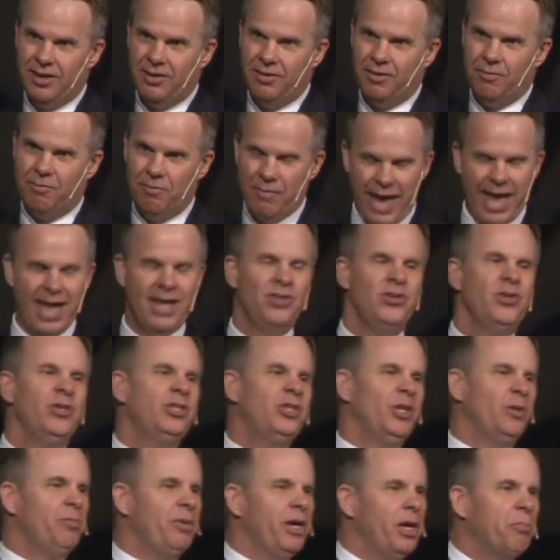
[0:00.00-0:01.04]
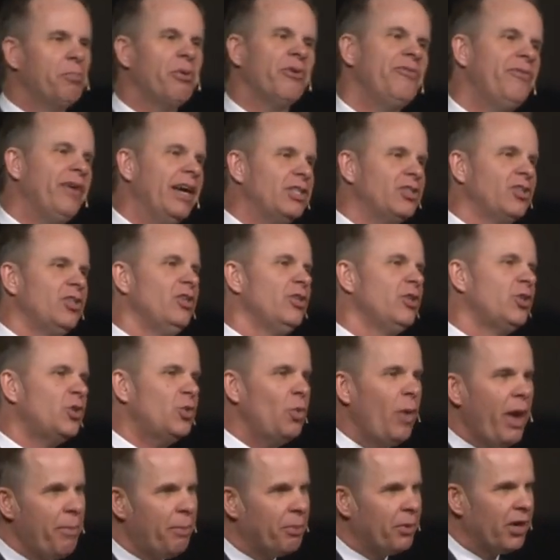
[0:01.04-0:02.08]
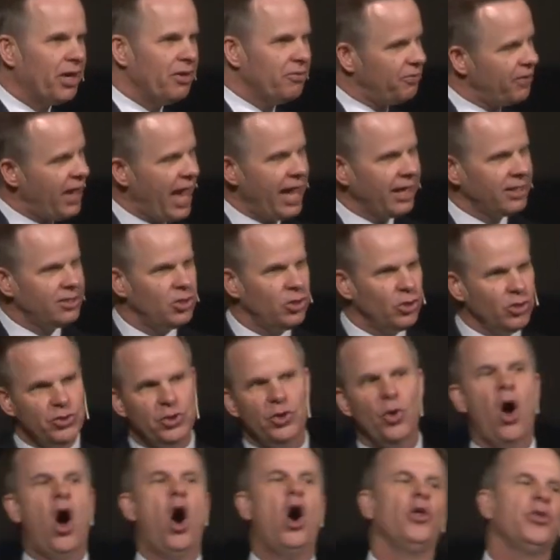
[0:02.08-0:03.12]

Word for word: Man, you should be a professional sweeper. In fact, you'll do all